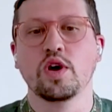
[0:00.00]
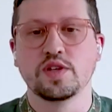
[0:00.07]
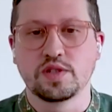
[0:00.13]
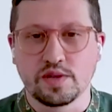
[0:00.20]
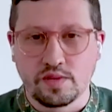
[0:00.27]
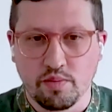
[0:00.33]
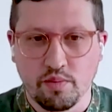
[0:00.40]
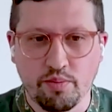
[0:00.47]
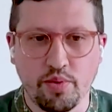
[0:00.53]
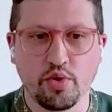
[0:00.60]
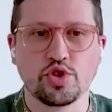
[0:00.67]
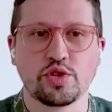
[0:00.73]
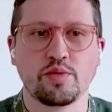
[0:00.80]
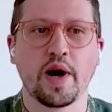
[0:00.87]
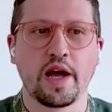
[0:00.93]
was
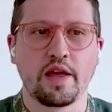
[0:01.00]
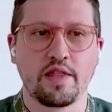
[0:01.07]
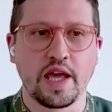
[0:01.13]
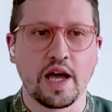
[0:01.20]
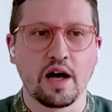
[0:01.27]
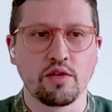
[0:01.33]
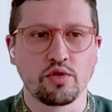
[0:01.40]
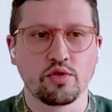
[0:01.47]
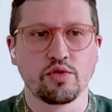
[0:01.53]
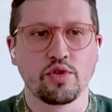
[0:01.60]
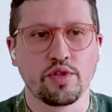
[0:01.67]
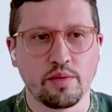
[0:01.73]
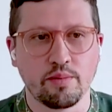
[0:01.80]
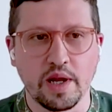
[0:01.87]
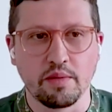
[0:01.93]
pushed by the
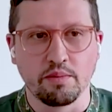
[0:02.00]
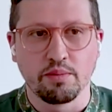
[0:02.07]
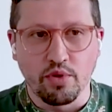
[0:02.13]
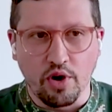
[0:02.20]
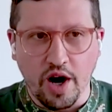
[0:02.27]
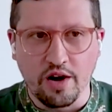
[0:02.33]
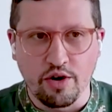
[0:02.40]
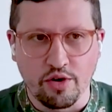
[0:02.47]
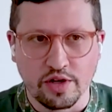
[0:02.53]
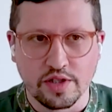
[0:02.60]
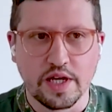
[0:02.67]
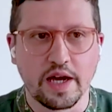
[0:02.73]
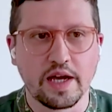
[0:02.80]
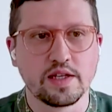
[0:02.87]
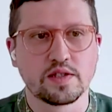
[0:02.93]
algorithm and
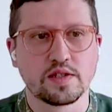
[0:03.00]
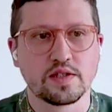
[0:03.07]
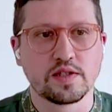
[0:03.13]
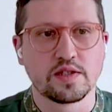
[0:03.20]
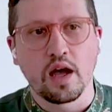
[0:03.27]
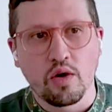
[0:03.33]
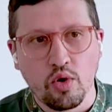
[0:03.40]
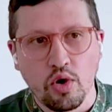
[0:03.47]
prioritized.